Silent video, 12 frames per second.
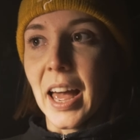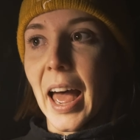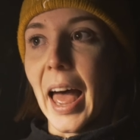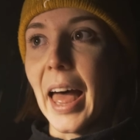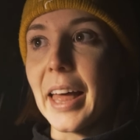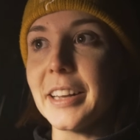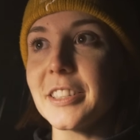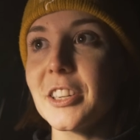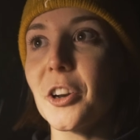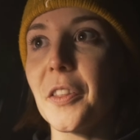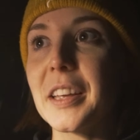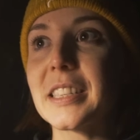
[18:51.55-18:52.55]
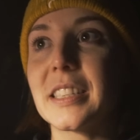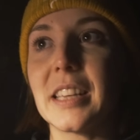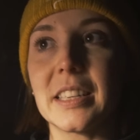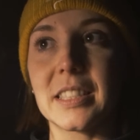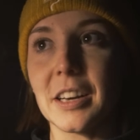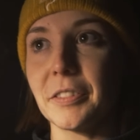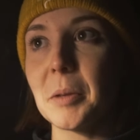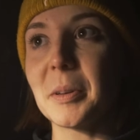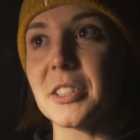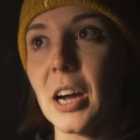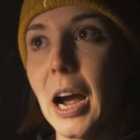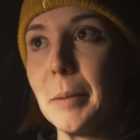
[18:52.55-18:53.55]
And you know, there's definitely been
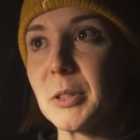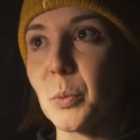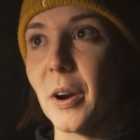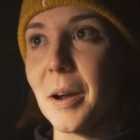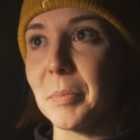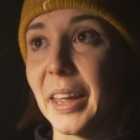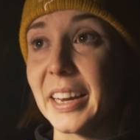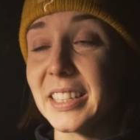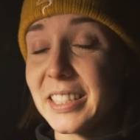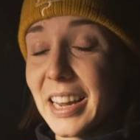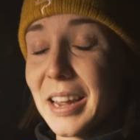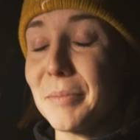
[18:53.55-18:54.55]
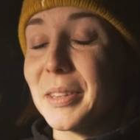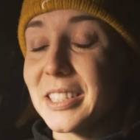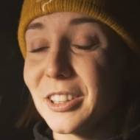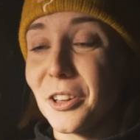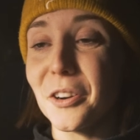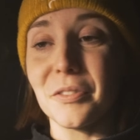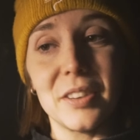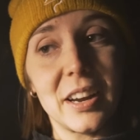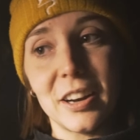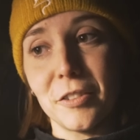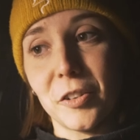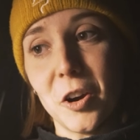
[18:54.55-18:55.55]
times where I'm like, damn, there's a lot of
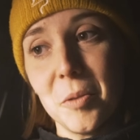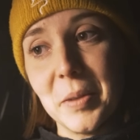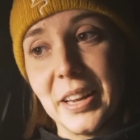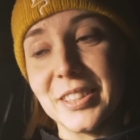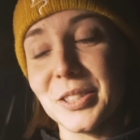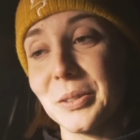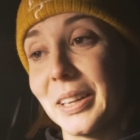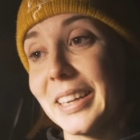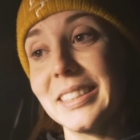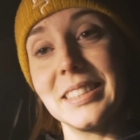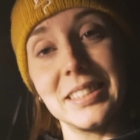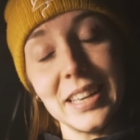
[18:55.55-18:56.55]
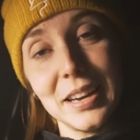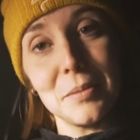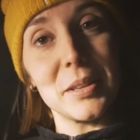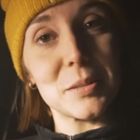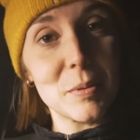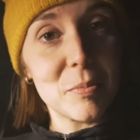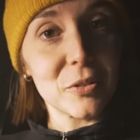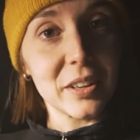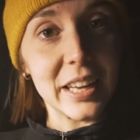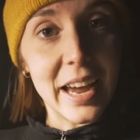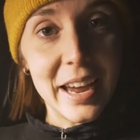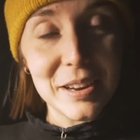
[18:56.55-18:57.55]
negative comments, or like, damn, these people
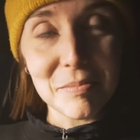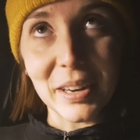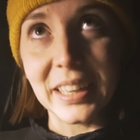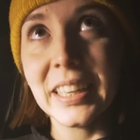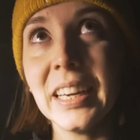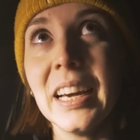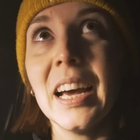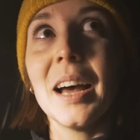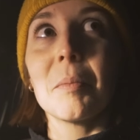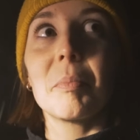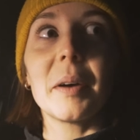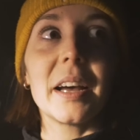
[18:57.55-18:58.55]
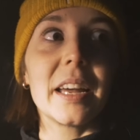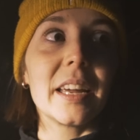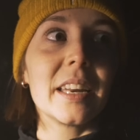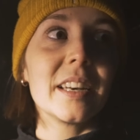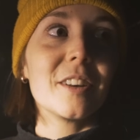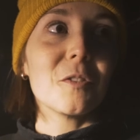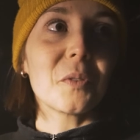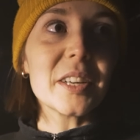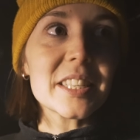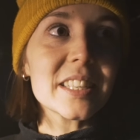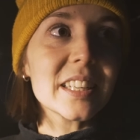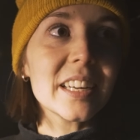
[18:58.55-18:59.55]
really hate me. But
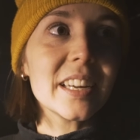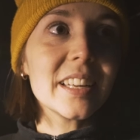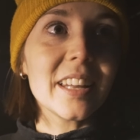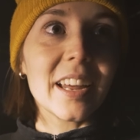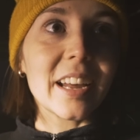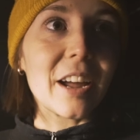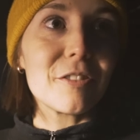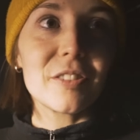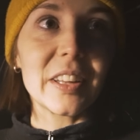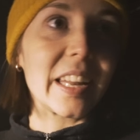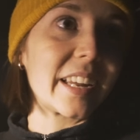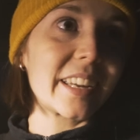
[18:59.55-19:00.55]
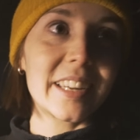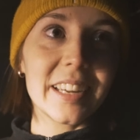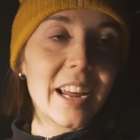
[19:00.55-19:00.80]
recently, like, I feel like